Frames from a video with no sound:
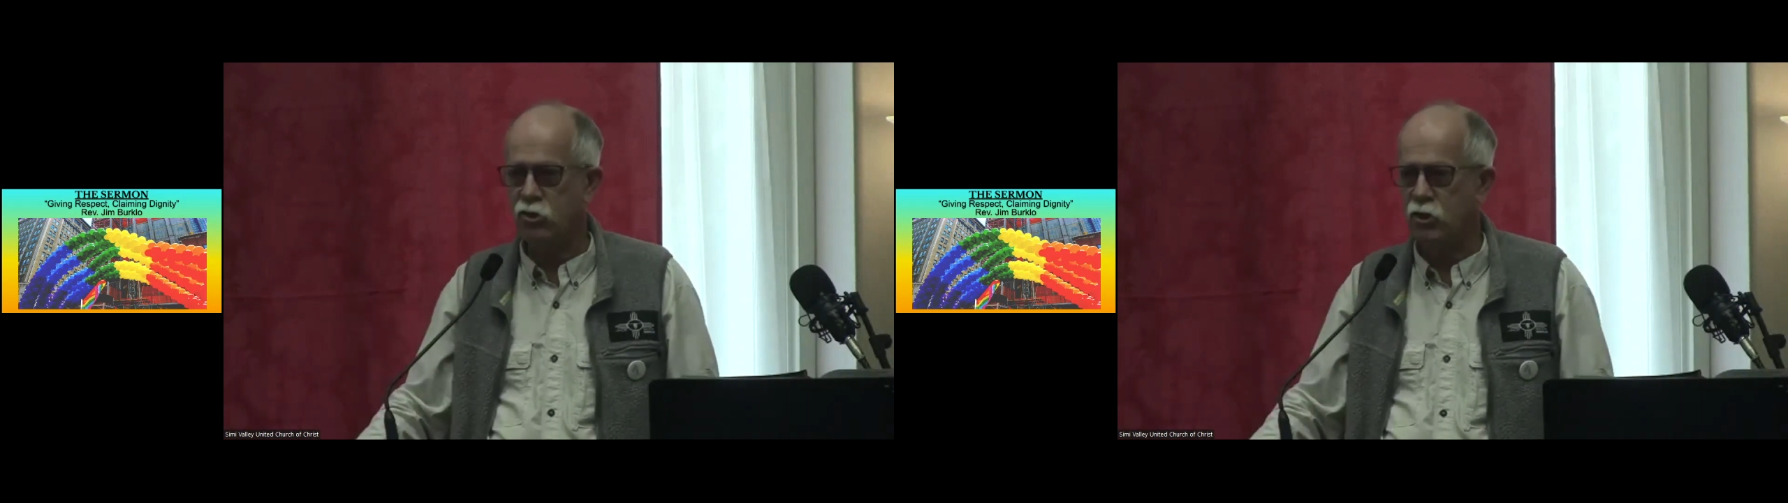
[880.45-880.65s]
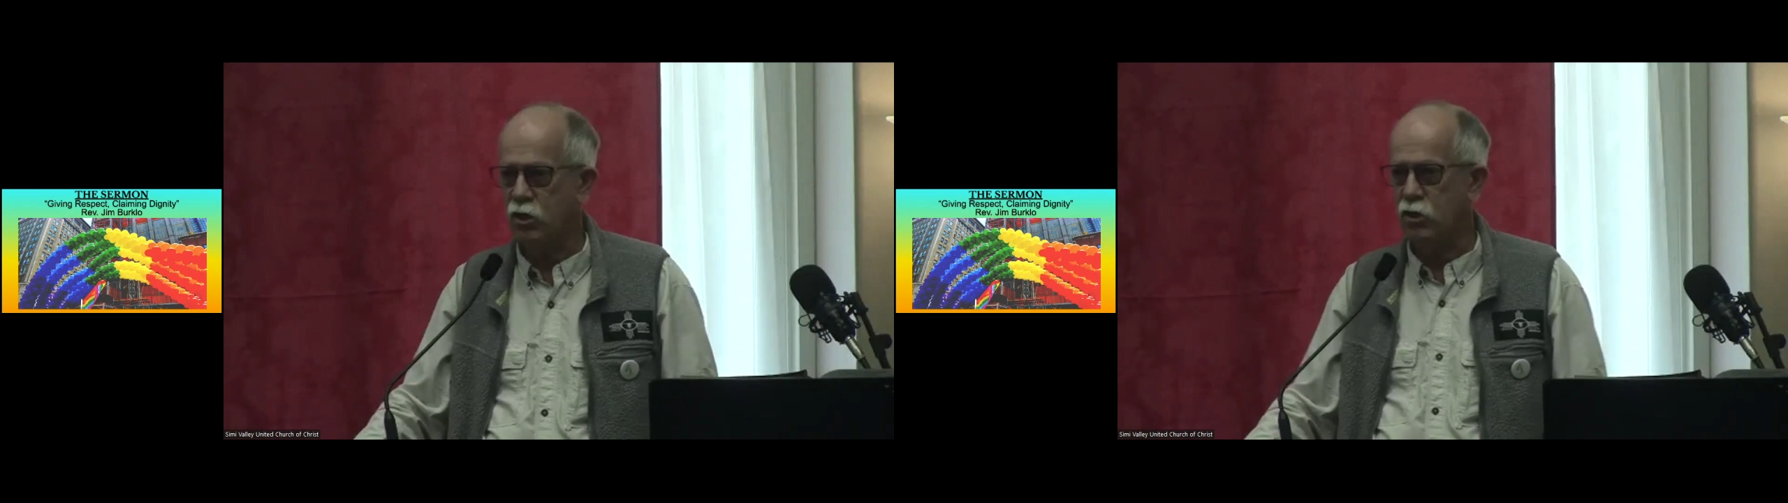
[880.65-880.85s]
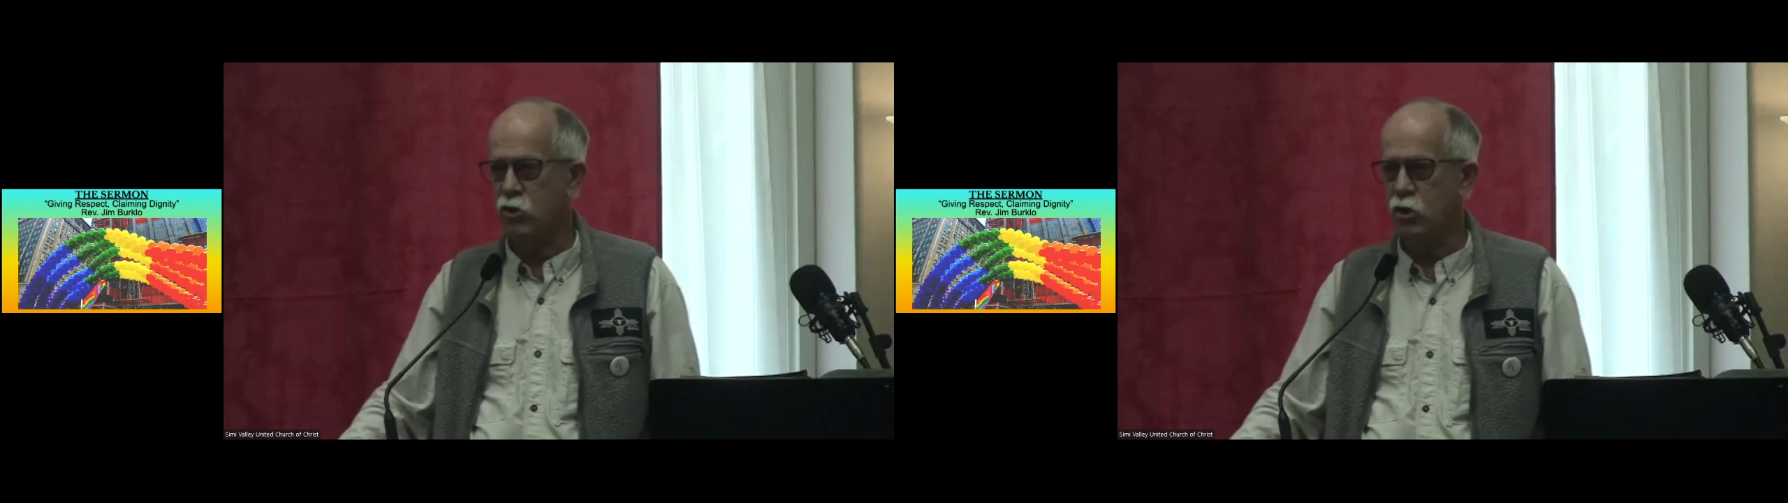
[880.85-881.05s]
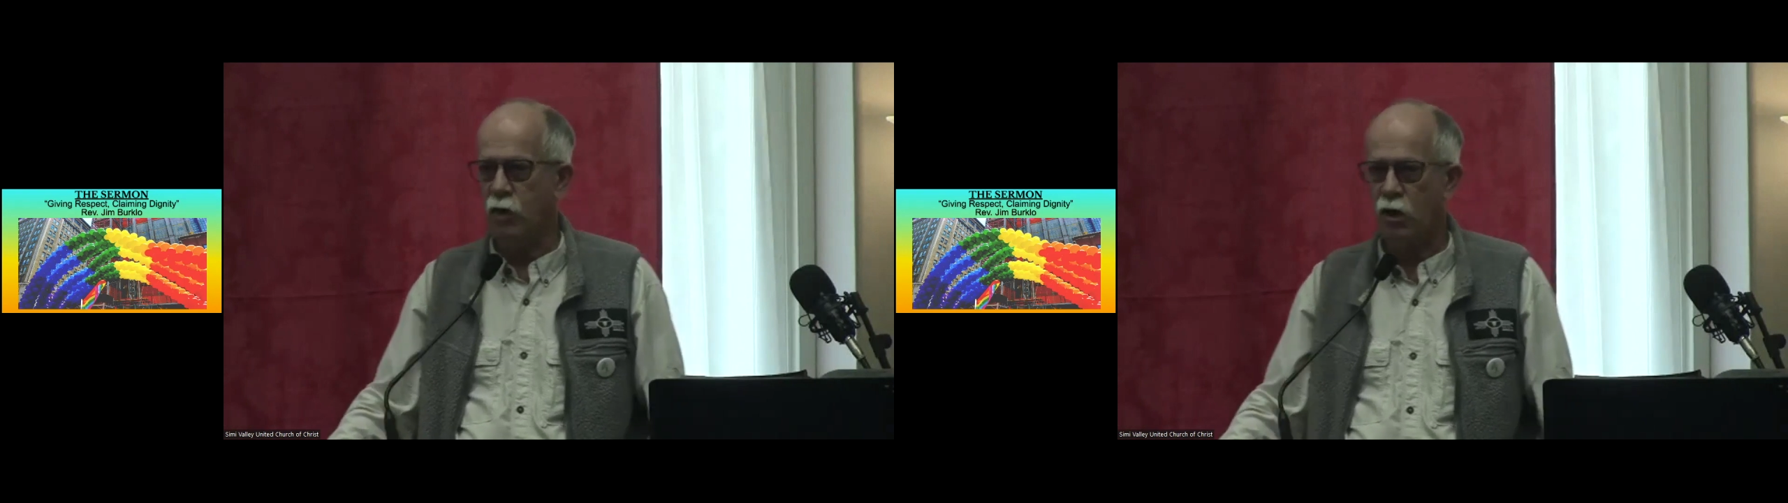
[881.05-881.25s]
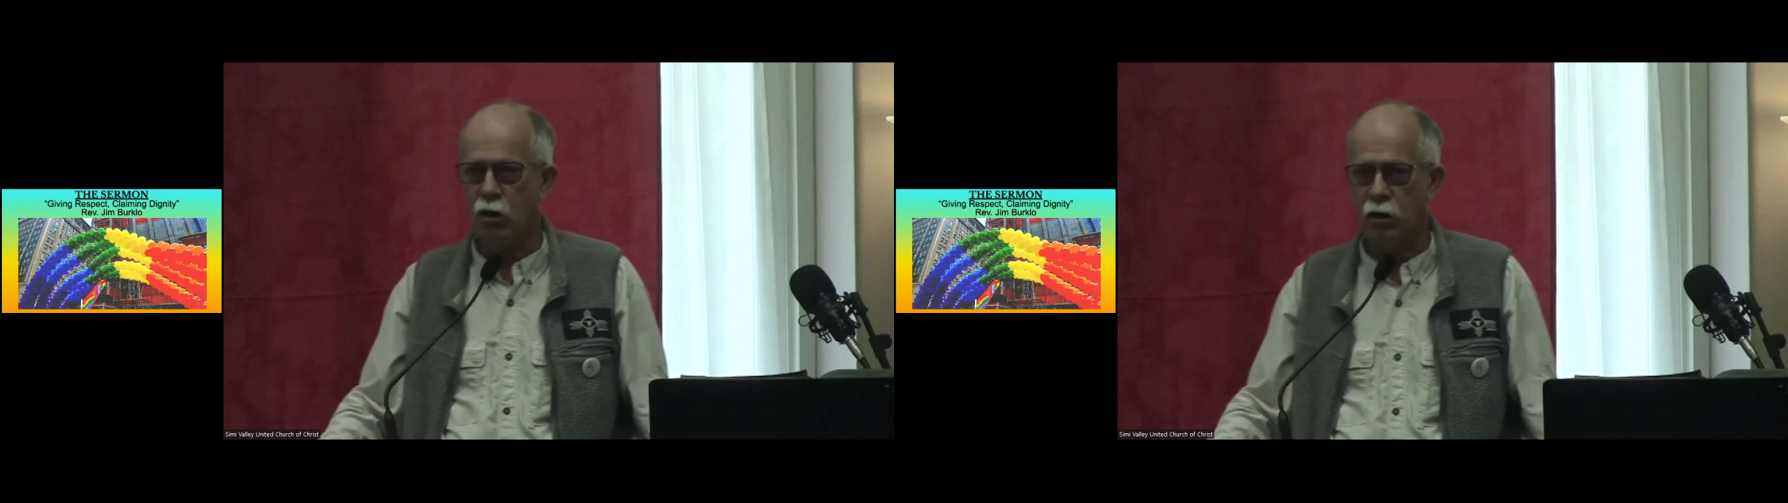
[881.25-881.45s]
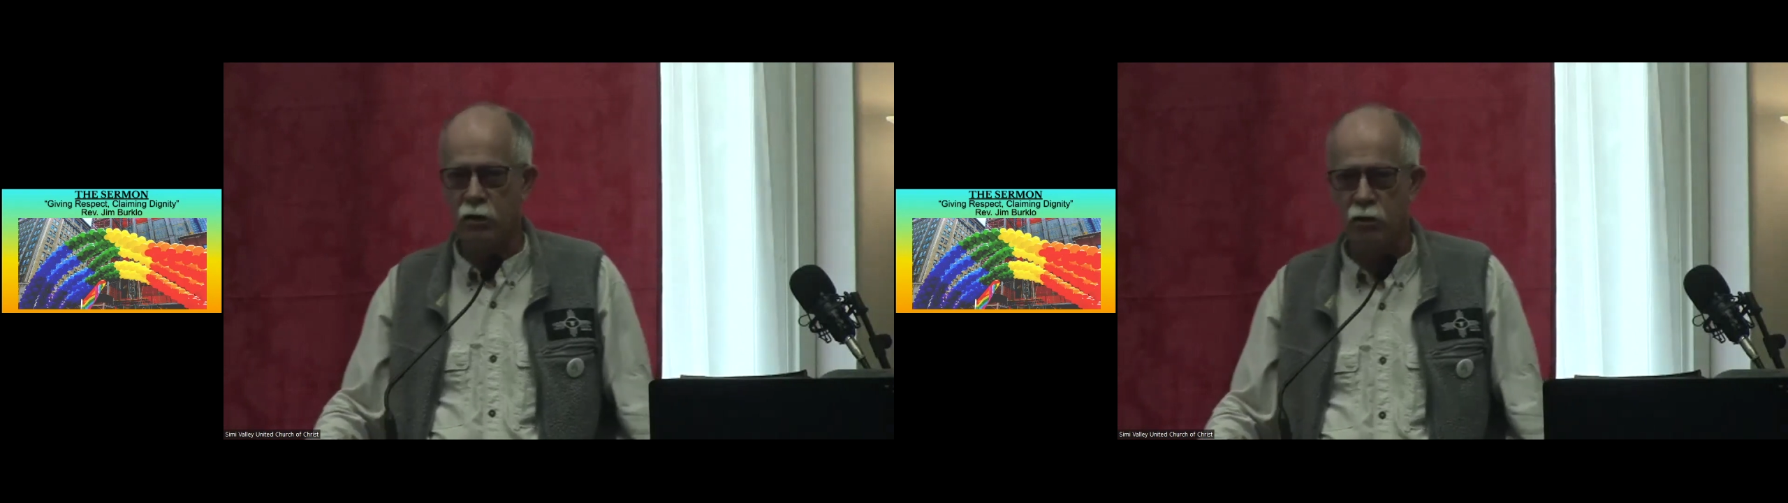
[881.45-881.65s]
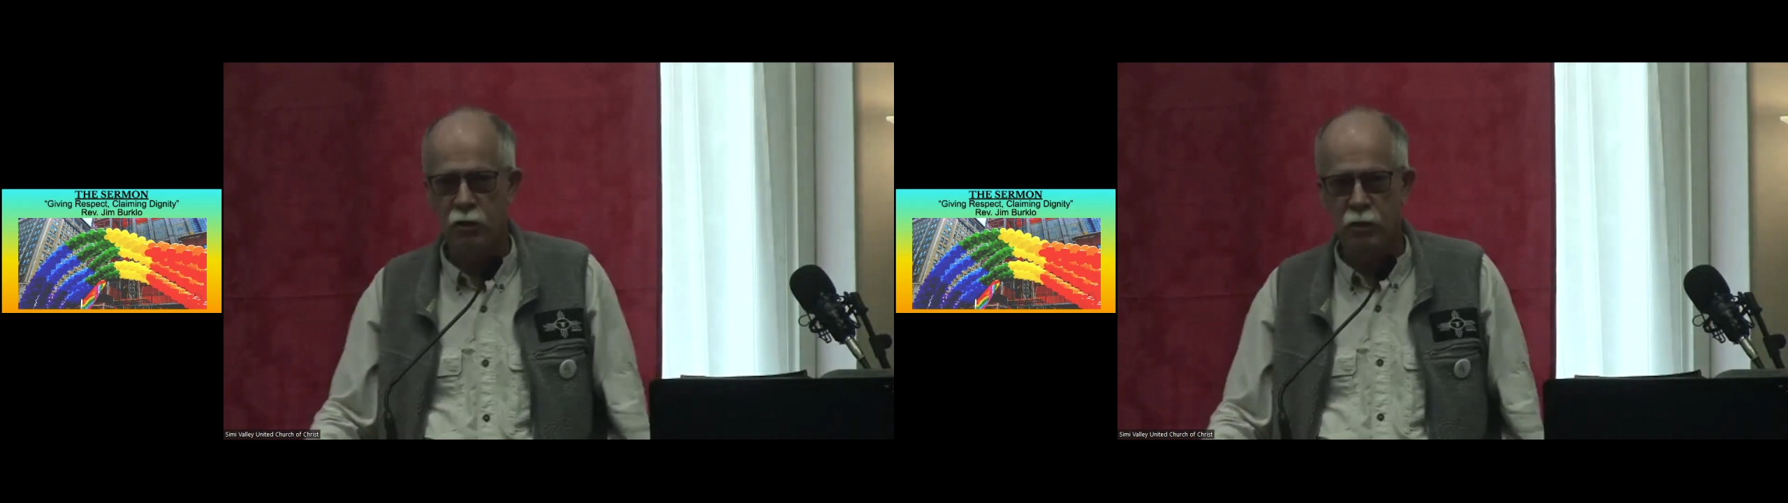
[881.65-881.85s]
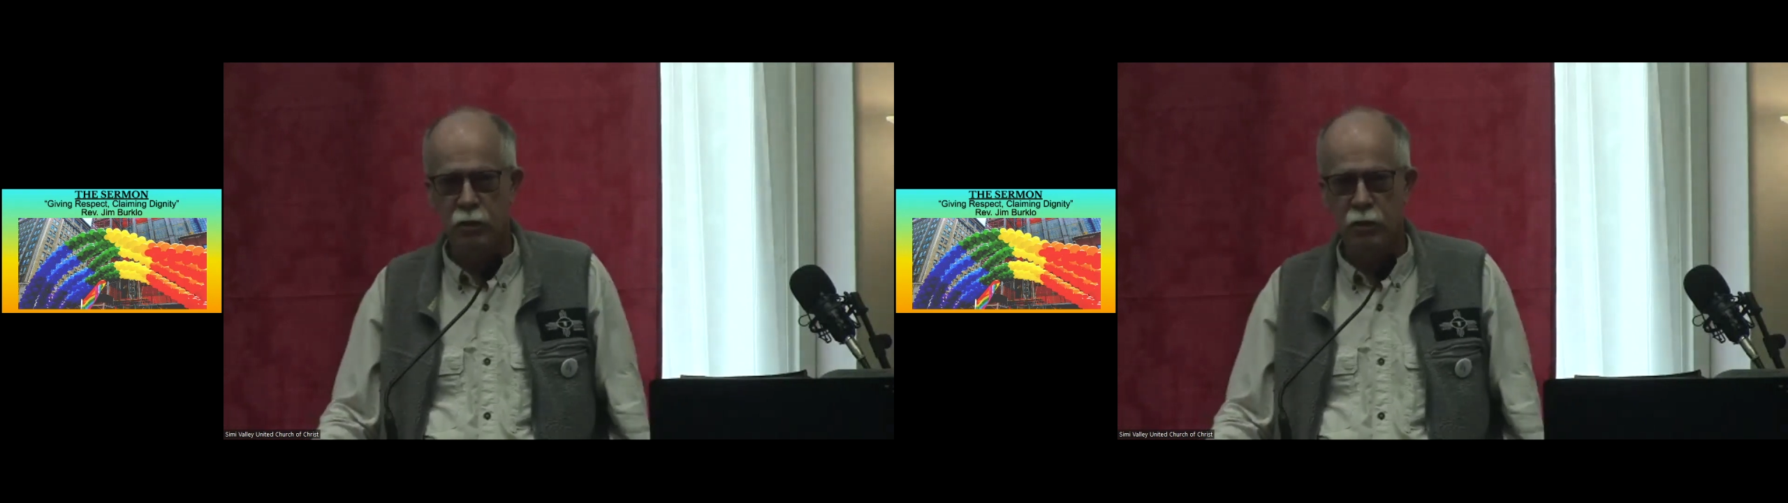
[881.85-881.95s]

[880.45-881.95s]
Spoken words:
cities in America,